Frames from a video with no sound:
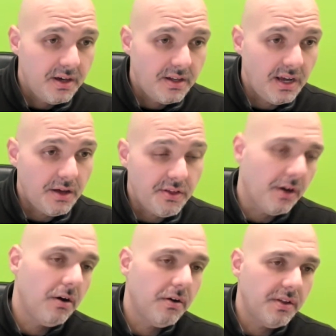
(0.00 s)
Now it's like,
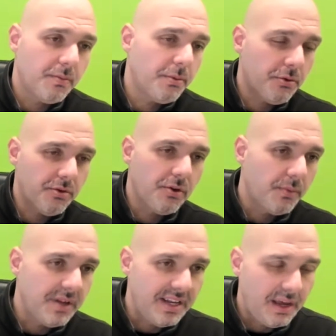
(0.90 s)
oh, this person's not
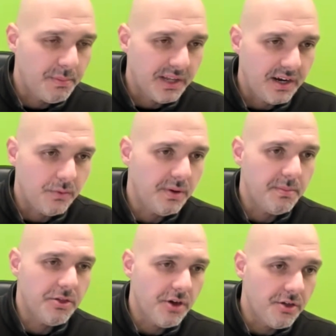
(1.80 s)
really an A player, we
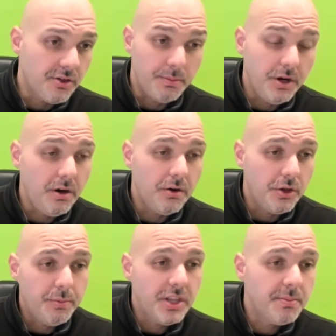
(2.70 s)
misjudge them. No,
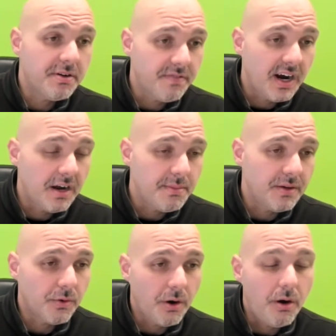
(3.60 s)
you put them in an
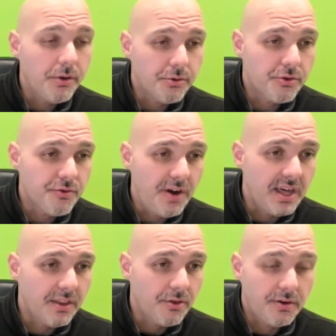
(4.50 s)
environment where all their
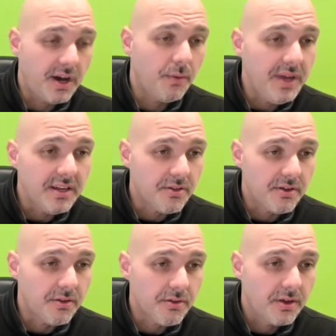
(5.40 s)
strengths are now
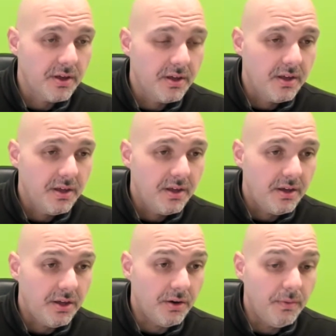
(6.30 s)
weaknesses.
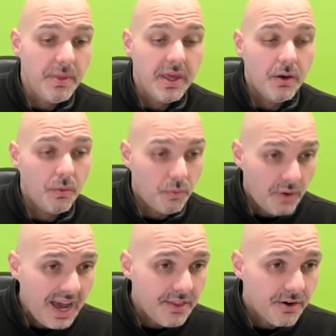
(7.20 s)

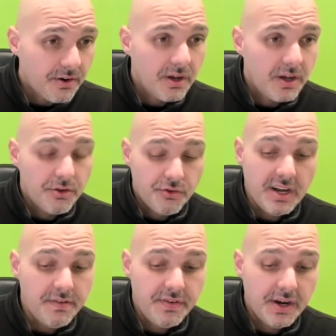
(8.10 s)
Rather try
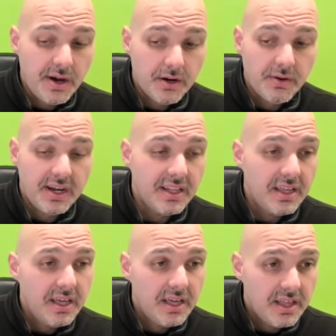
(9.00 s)
to figure out, all right,
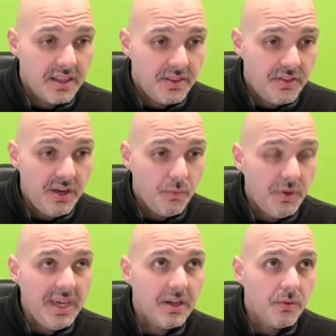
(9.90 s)

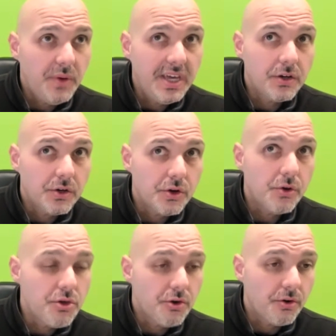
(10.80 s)
we can
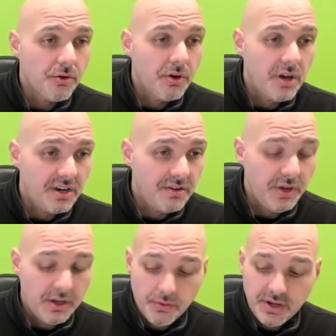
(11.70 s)
nurture, and then we
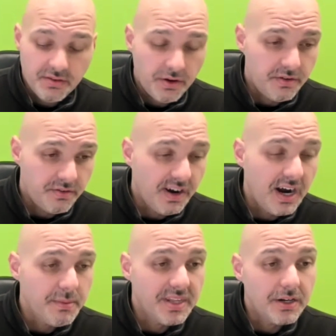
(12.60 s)
can create an
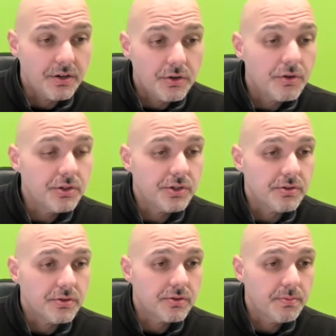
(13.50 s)
environment that
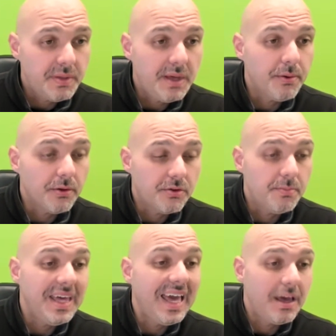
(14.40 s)
nurtures people to
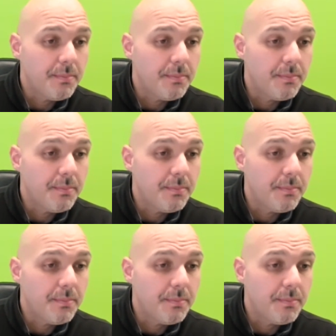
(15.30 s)
be A